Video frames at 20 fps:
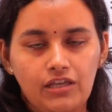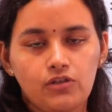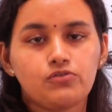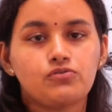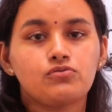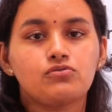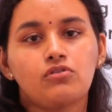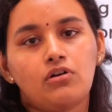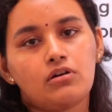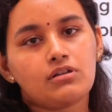You
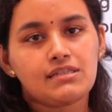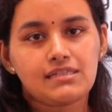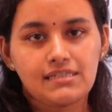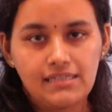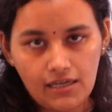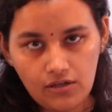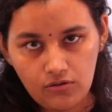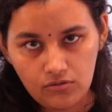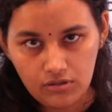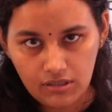do not
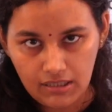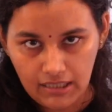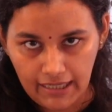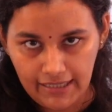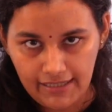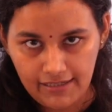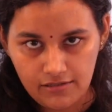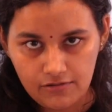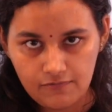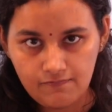say good
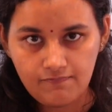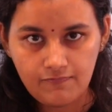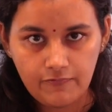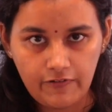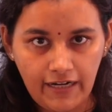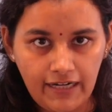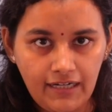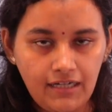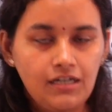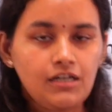night,
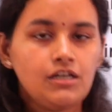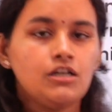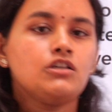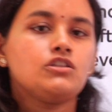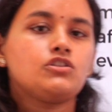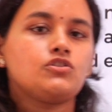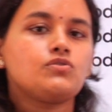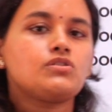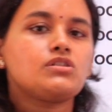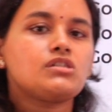right?
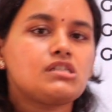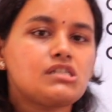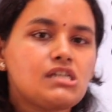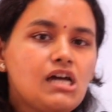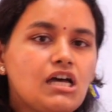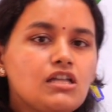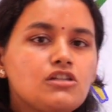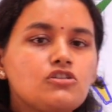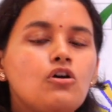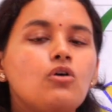So you
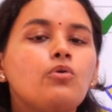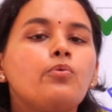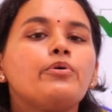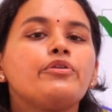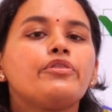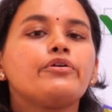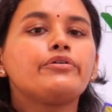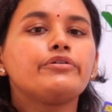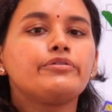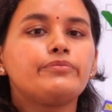start off
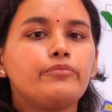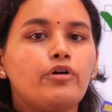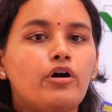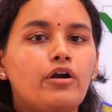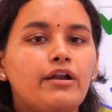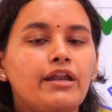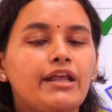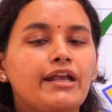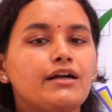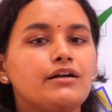with a good
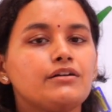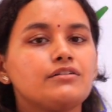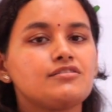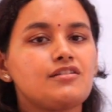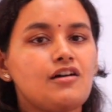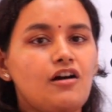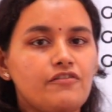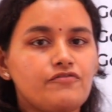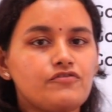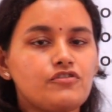morning, a good
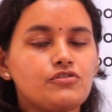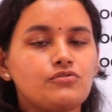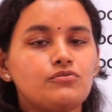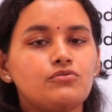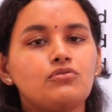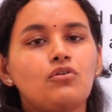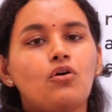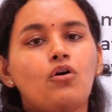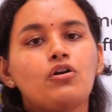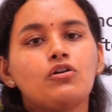
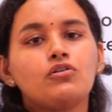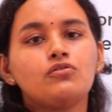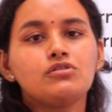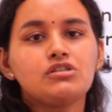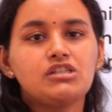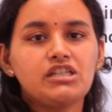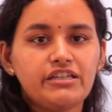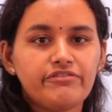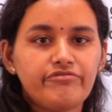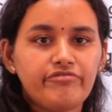afternoon, or a
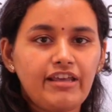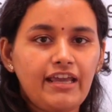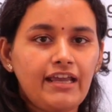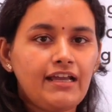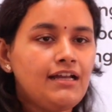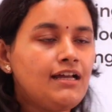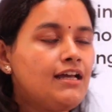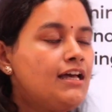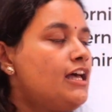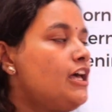good
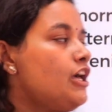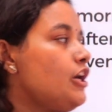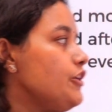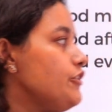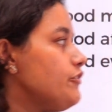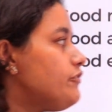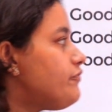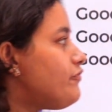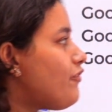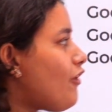evening.
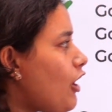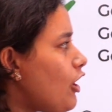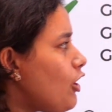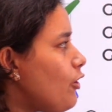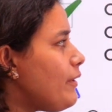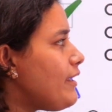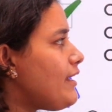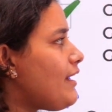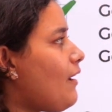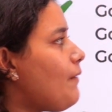You follow
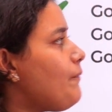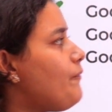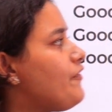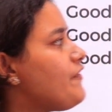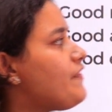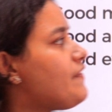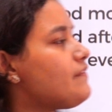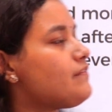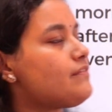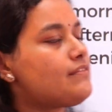it up with
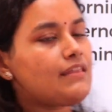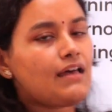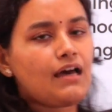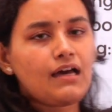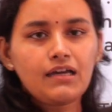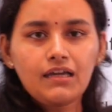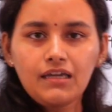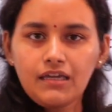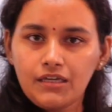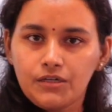a
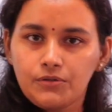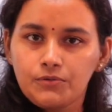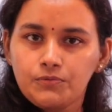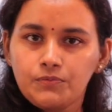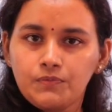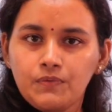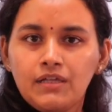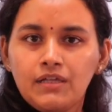thank you.